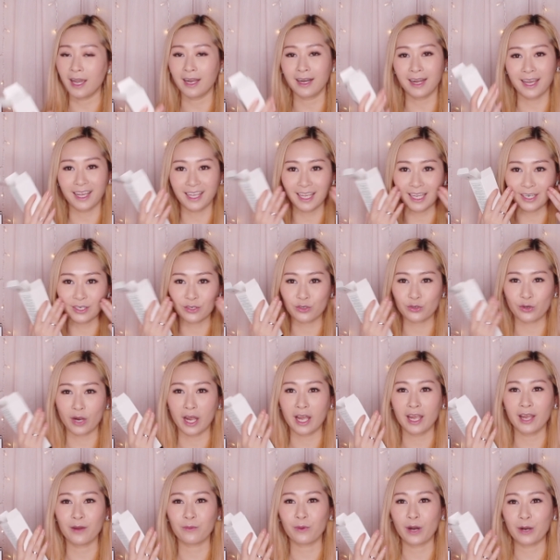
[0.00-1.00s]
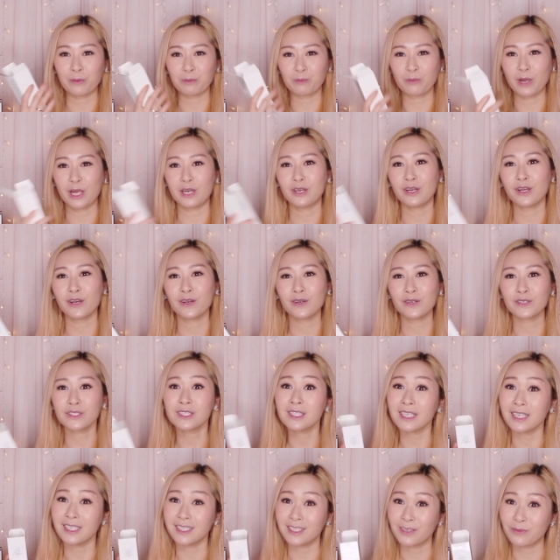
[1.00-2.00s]
and I get dry around my
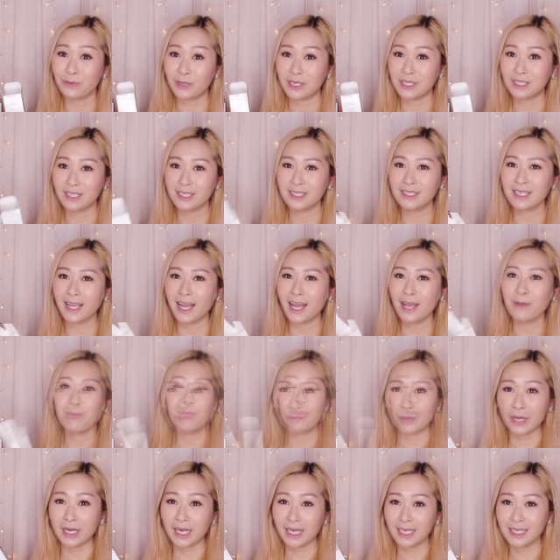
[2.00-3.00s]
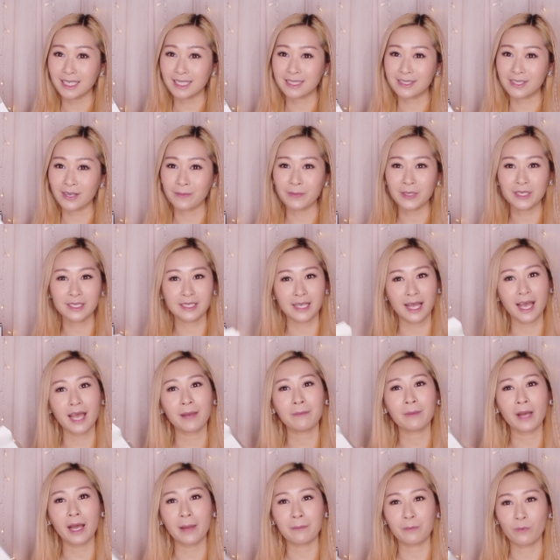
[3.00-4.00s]
nose in the winter time, but in the
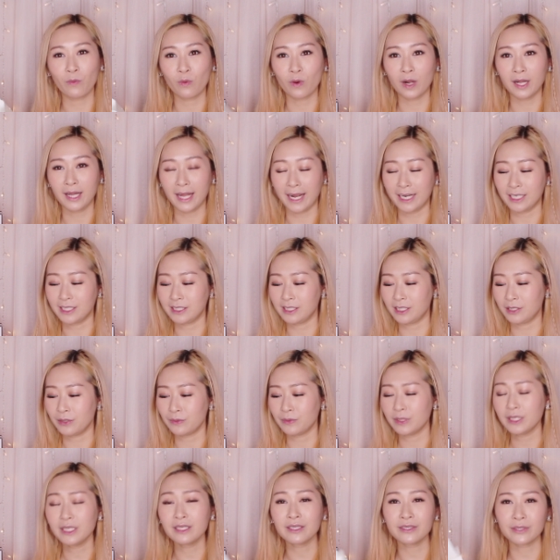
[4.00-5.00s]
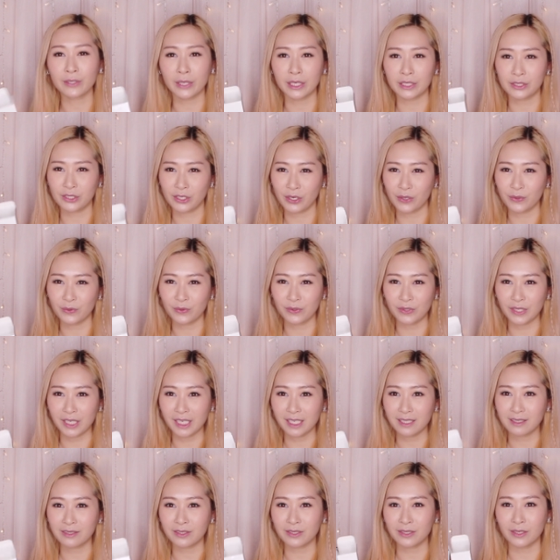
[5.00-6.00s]
summertime I'm more like dewy, so I don't
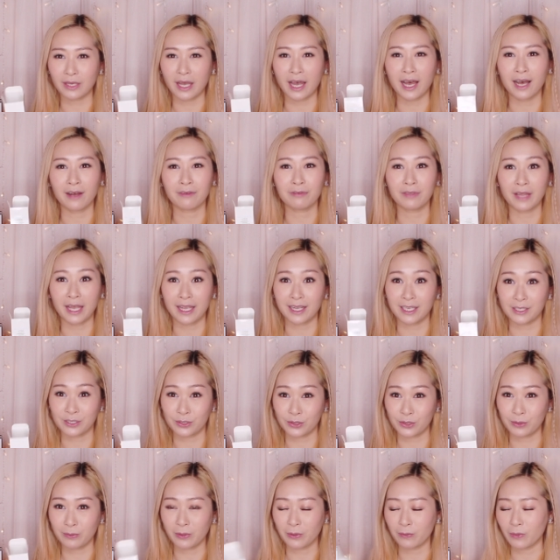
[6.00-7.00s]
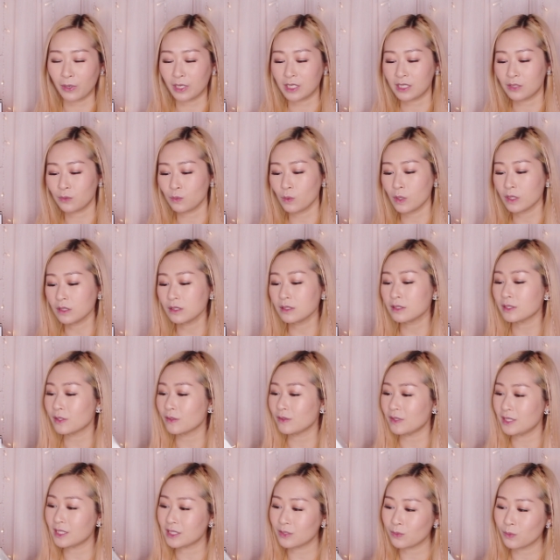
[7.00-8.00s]
need to have like a super moist one.
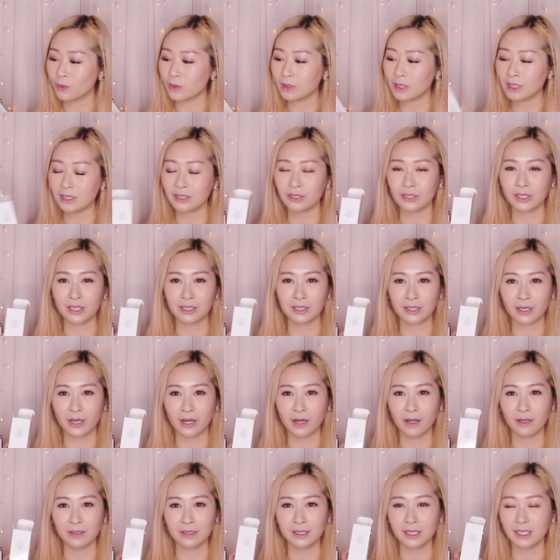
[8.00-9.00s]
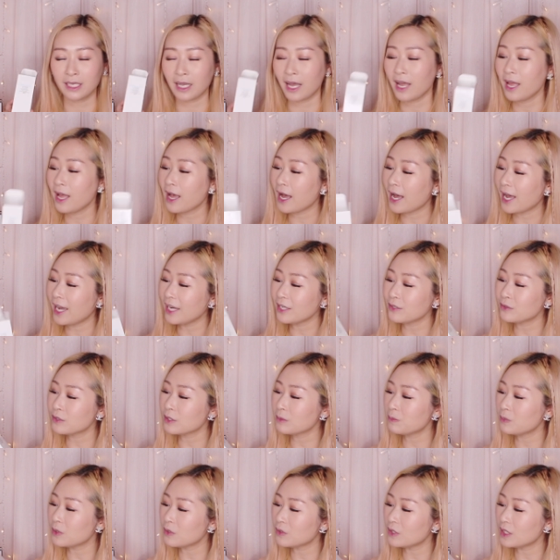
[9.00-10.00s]
So this one is just called the
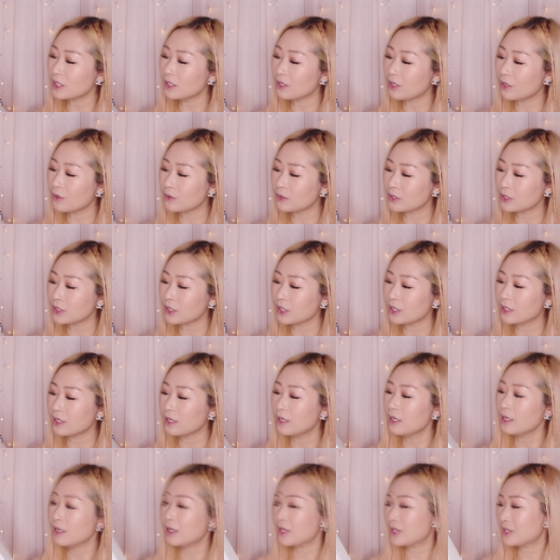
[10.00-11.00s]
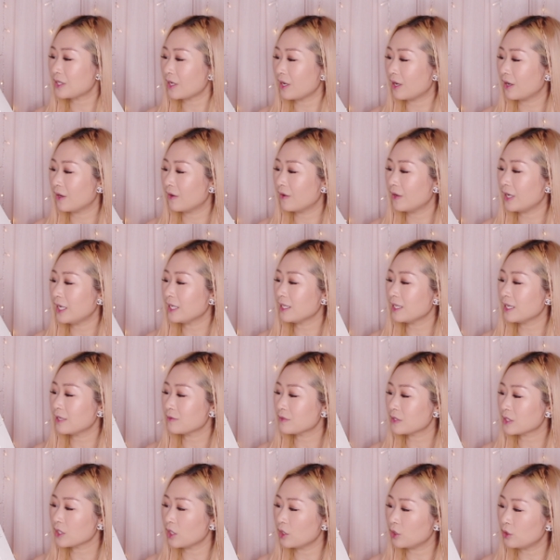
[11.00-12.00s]
Hydra Beauty Lotion, so it
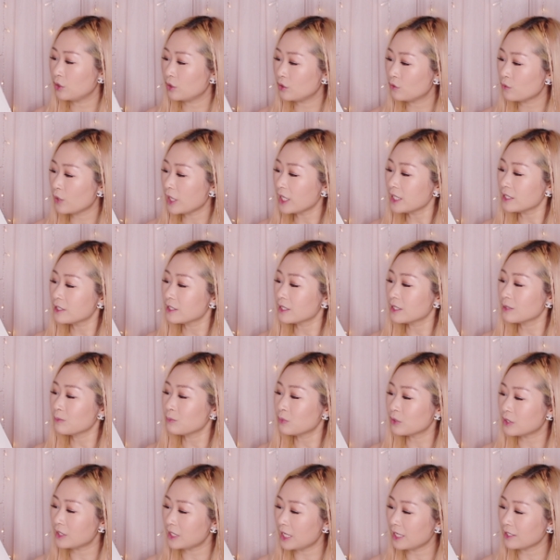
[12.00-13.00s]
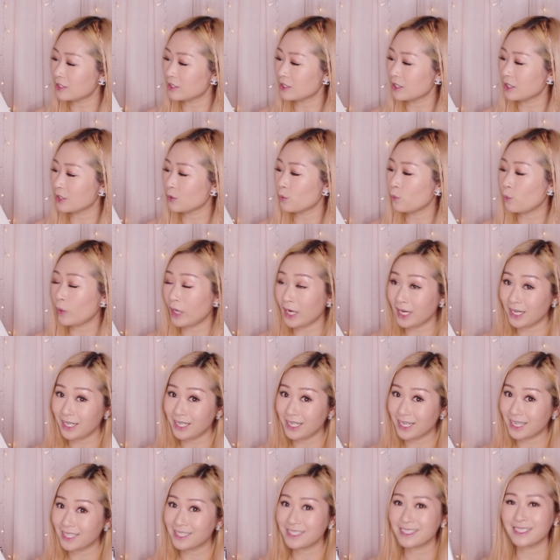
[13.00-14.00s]
gives hydration, protection,
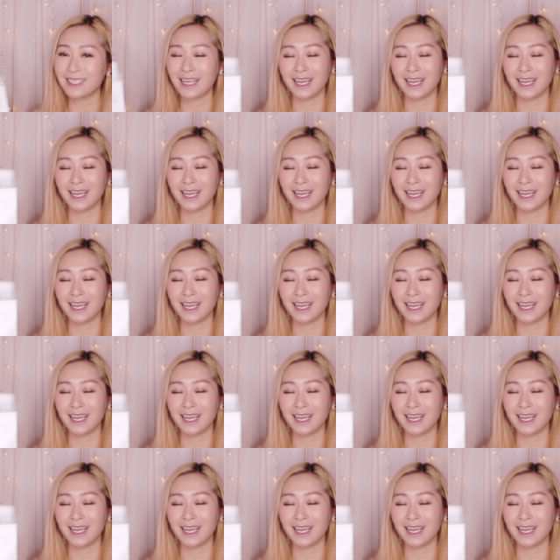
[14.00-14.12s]
radiance,